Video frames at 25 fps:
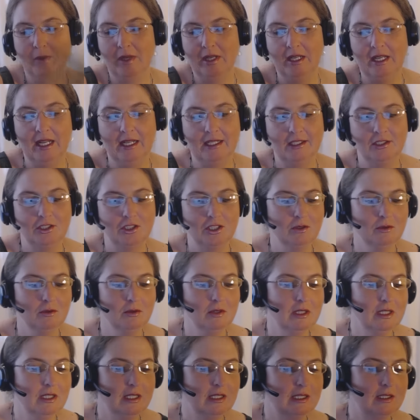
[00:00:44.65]
on Monday.
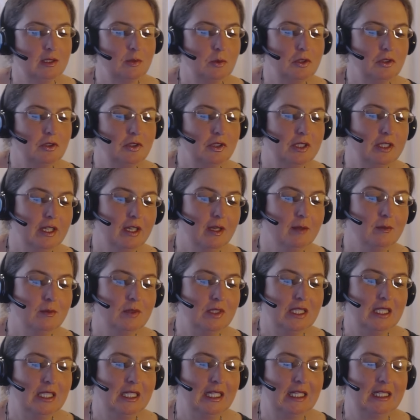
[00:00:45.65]
Generally, this person
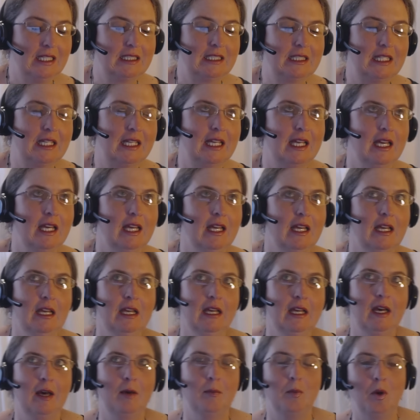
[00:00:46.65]
comes in as like
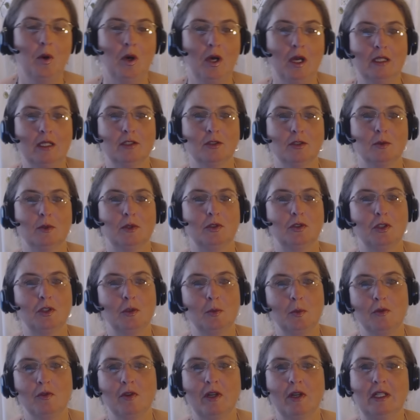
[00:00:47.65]
a boss or a
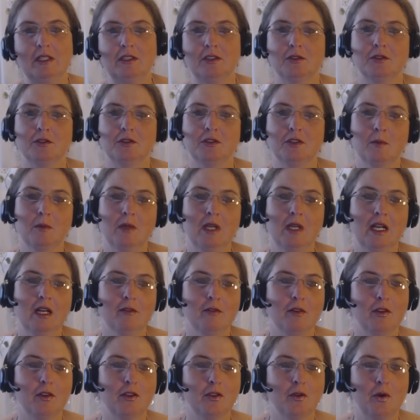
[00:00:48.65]
supervisor, some
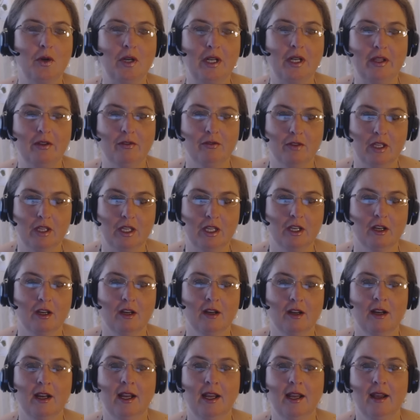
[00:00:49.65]
kind of authority
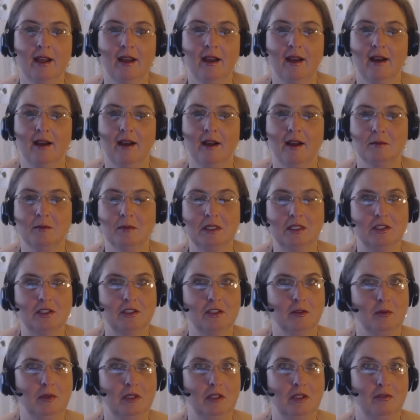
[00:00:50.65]
figure. Um, this
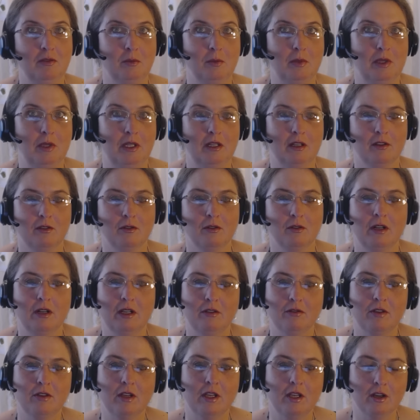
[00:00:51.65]
could even be an
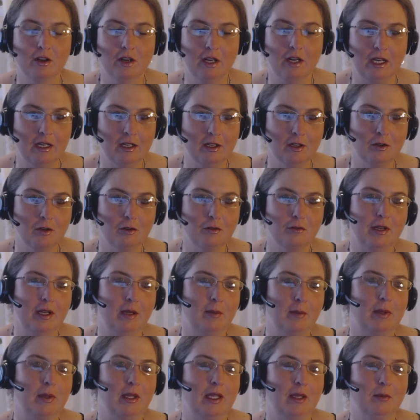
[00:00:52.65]
authority figure in your
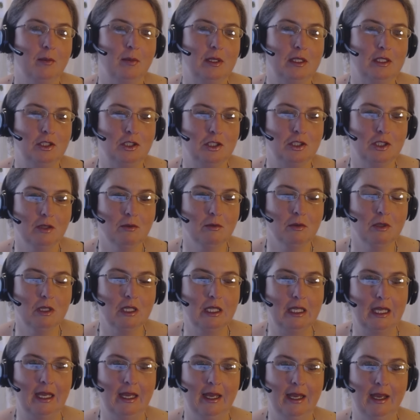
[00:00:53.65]
family, but
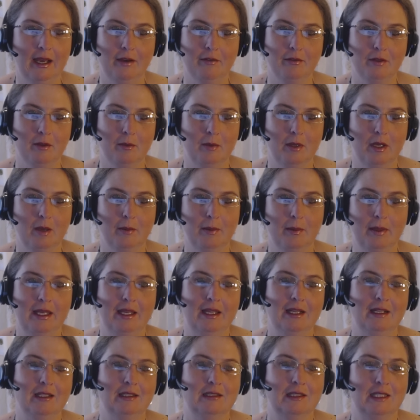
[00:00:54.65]
generally I have them
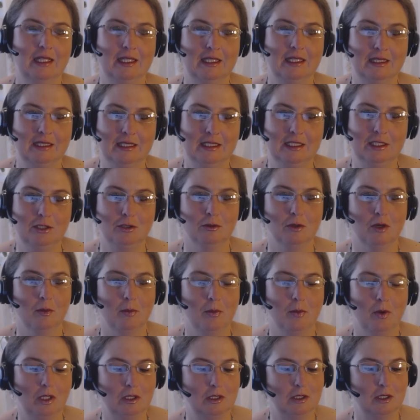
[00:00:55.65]
coming in as like a teacher,
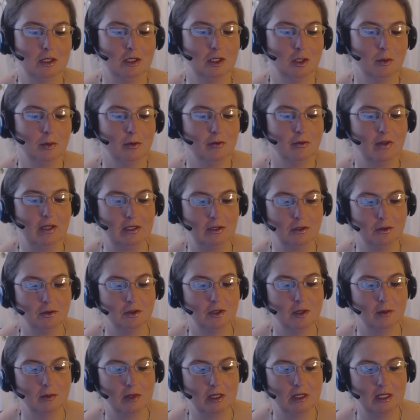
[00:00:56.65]
a boss, a
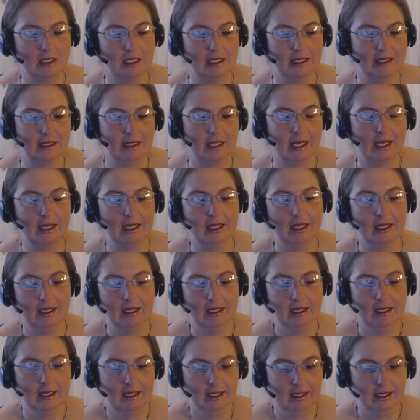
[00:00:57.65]
supervisor, something like that.